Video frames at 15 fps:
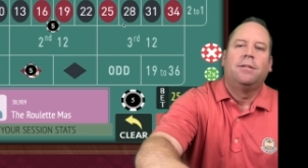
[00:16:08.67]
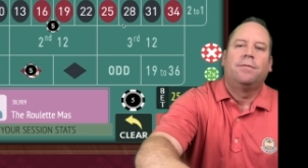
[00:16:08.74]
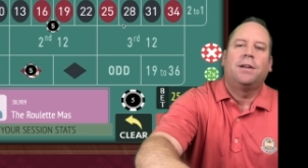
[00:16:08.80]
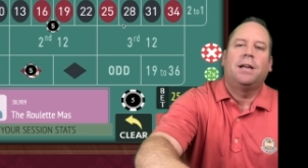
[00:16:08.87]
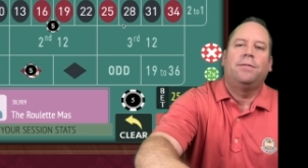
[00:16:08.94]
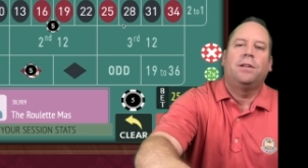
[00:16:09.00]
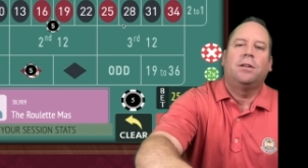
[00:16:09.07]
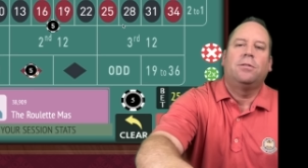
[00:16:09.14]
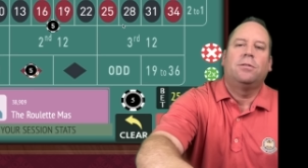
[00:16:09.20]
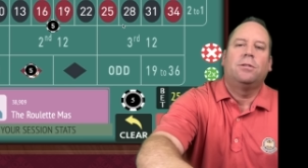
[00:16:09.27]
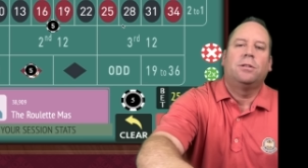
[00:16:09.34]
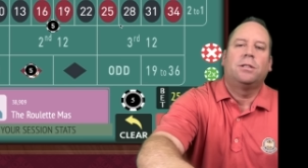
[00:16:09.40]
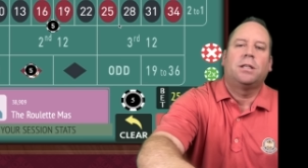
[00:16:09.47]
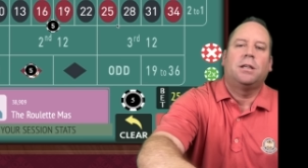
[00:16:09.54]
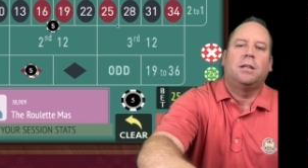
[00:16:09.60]

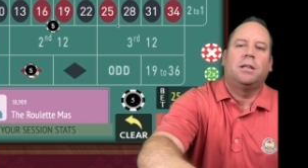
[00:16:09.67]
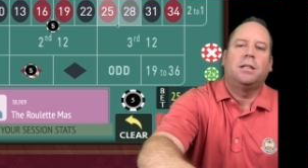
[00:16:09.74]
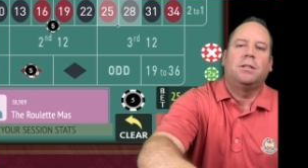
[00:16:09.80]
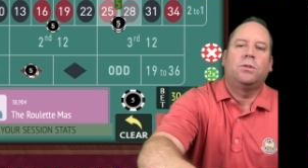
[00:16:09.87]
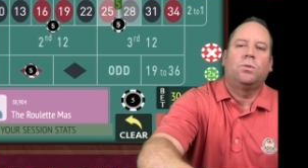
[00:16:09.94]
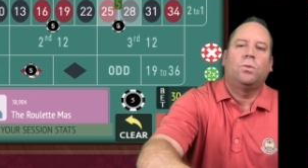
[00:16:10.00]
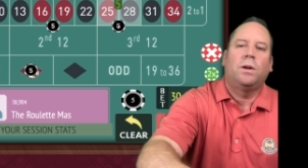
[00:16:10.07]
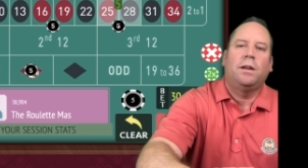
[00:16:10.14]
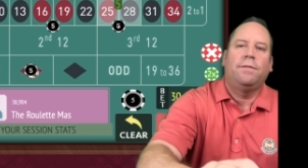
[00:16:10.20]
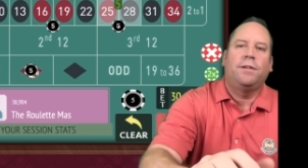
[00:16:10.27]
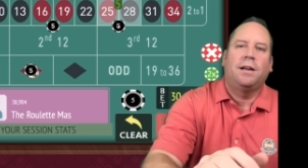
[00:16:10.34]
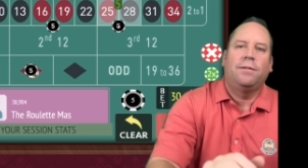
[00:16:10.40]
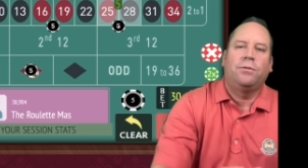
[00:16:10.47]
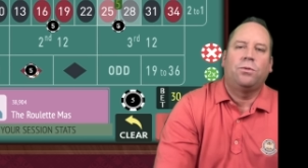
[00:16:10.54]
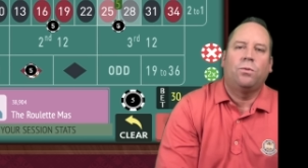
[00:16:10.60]
$5 on
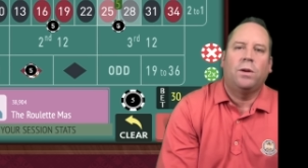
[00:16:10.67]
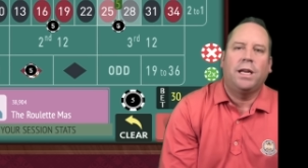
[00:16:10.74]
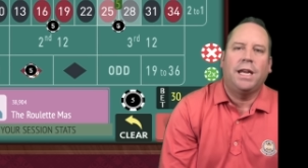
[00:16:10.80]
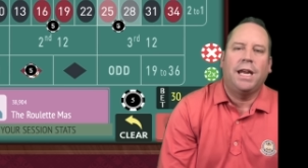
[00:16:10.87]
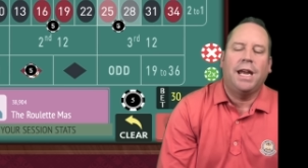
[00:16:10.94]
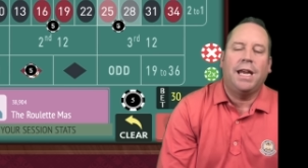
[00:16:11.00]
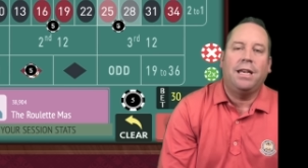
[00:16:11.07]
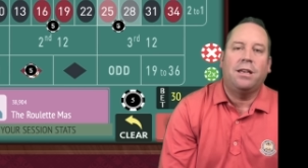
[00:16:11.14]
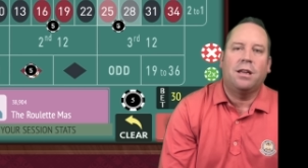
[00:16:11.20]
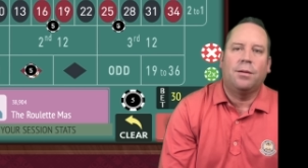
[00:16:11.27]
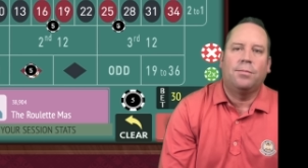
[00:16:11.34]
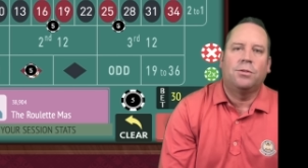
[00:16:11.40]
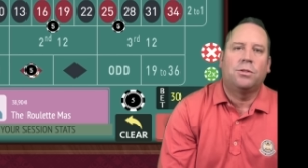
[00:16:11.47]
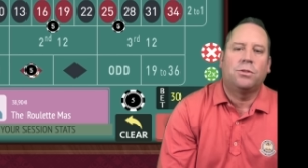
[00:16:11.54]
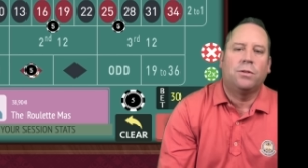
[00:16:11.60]
2528
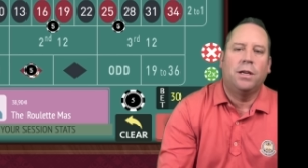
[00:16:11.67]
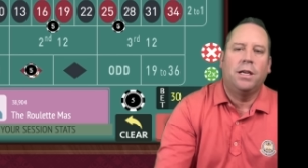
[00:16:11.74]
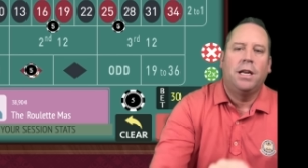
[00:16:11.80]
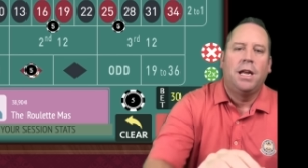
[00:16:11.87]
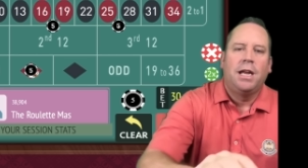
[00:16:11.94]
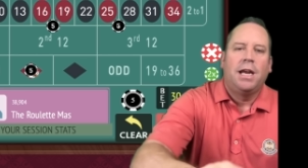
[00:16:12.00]
Double Street.